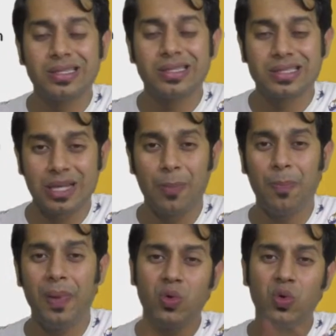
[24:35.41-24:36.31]

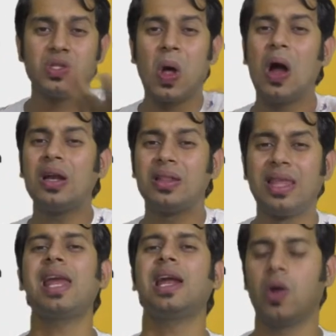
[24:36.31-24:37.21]
supplier who is not
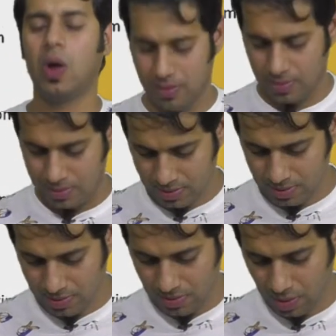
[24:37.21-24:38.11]
there at all.
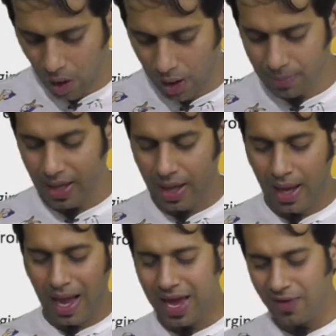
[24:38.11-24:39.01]
or
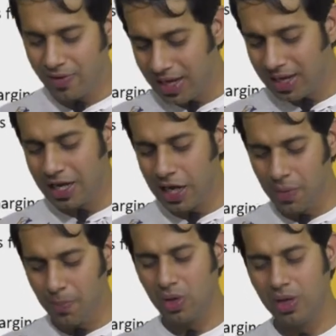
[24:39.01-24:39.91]
I have taken
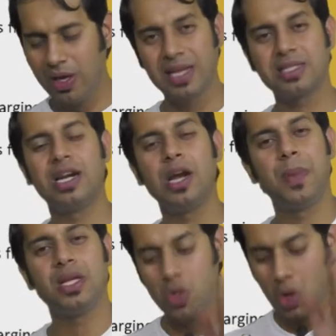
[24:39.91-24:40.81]
input tax credit
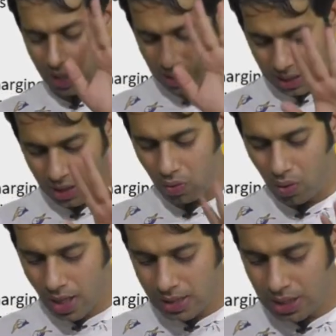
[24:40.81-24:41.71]
based on an
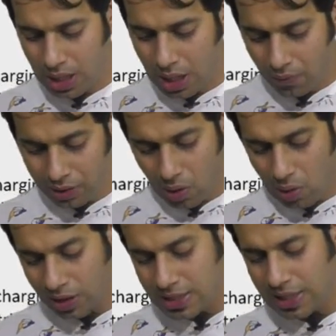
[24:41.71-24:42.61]
invoice
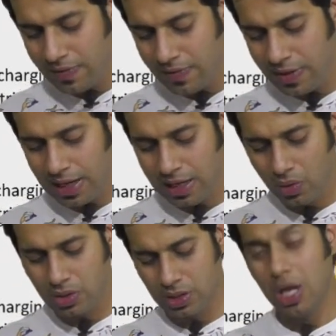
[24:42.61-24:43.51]
without receiving any
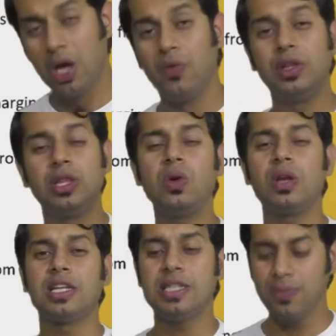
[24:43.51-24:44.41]
goods, without
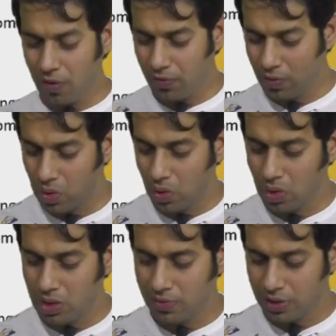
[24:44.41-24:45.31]
receipt of
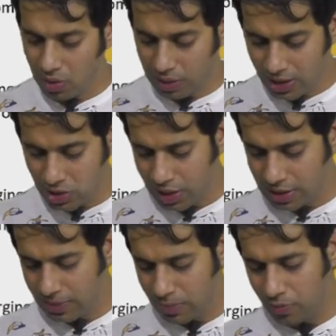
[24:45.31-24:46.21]
goods, without actual
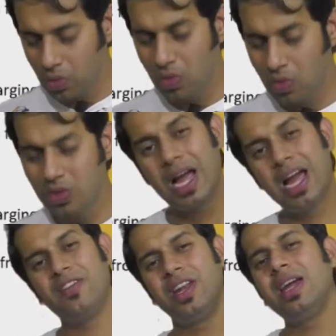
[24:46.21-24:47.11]
receipt of goods, I
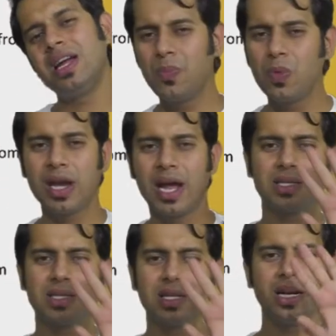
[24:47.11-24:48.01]
have taken input
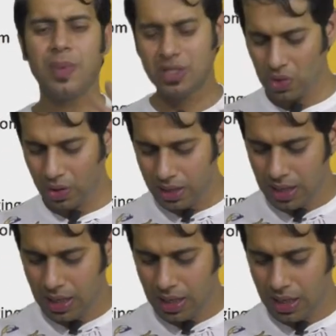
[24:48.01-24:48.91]
tax credit based on
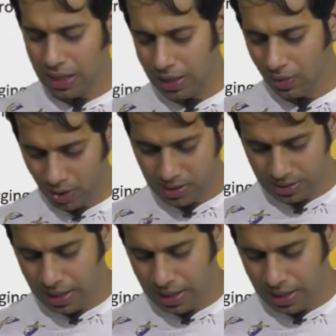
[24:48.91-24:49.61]
the invoice.